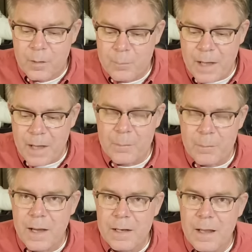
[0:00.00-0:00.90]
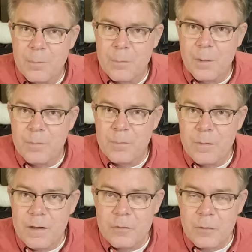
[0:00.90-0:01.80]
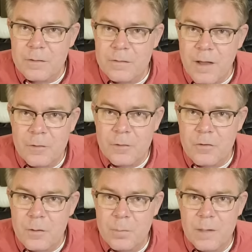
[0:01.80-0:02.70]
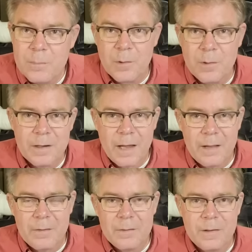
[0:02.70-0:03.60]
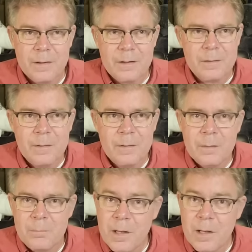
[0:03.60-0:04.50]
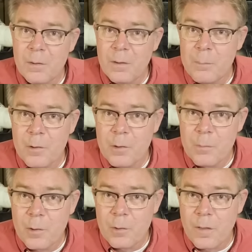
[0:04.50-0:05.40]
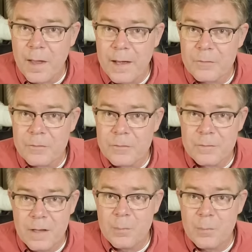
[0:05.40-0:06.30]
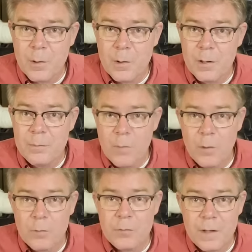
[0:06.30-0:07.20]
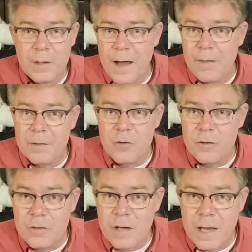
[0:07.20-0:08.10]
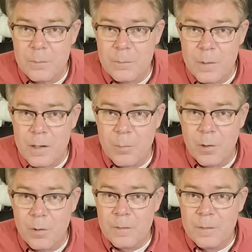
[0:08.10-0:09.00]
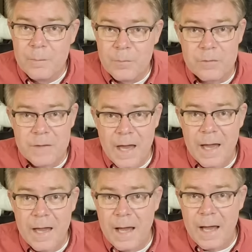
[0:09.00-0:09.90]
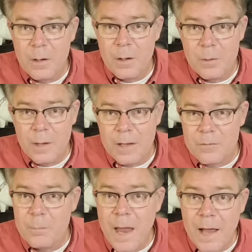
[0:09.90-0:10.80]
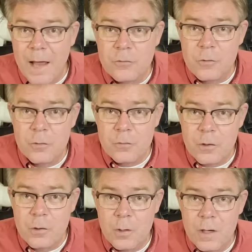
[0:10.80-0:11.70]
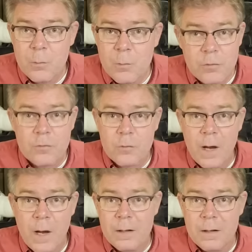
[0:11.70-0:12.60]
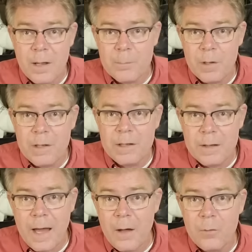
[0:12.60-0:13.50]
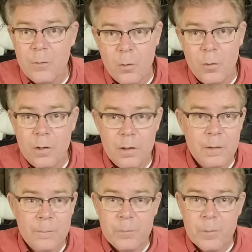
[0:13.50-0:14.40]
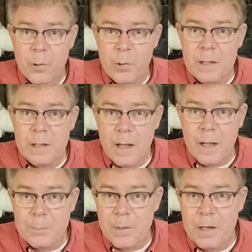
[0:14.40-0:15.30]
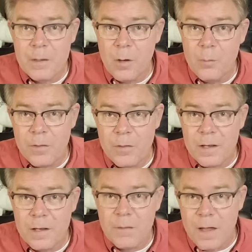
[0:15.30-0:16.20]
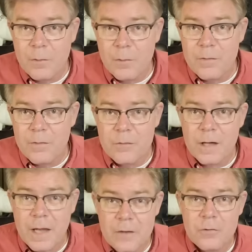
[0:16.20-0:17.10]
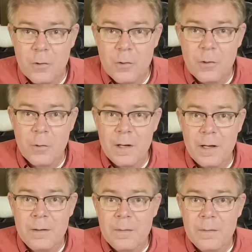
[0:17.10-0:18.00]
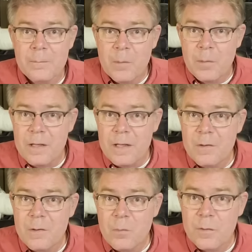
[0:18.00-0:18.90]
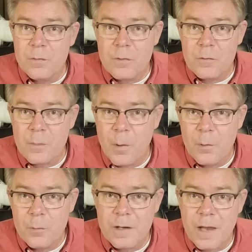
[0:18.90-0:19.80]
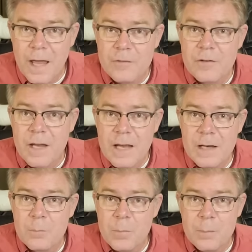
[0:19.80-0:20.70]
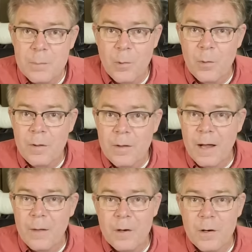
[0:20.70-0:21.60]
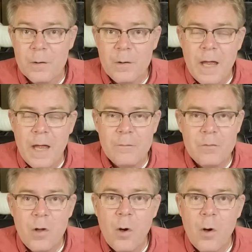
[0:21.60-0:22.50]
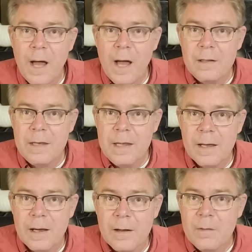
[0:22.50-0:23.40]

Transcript: back to my neighbor and these are intelligent people look i live in a middle, upper middle class neighborhood, mostly college educated people. This guy I know has a master's degree, which is great. I'm not putting down or putting up anyone with any level of education or degree. But even what the supposed educated people out there have no idea